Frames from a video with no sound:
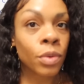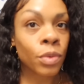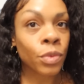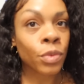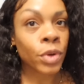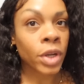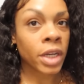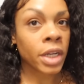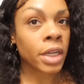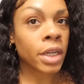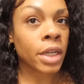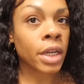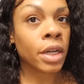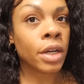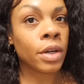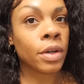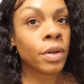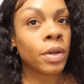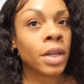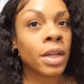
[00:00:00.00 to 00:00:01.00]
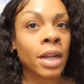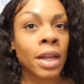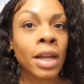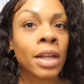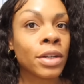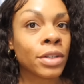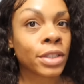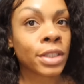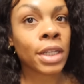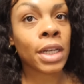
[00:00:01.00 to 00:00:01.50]
ready to go. And I
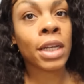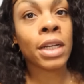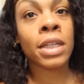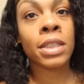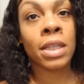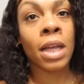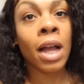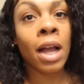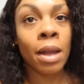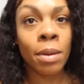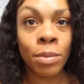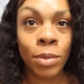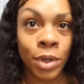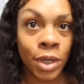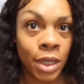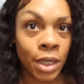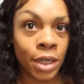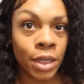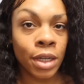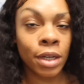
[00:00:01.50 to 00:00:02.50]
understand because I'm ready to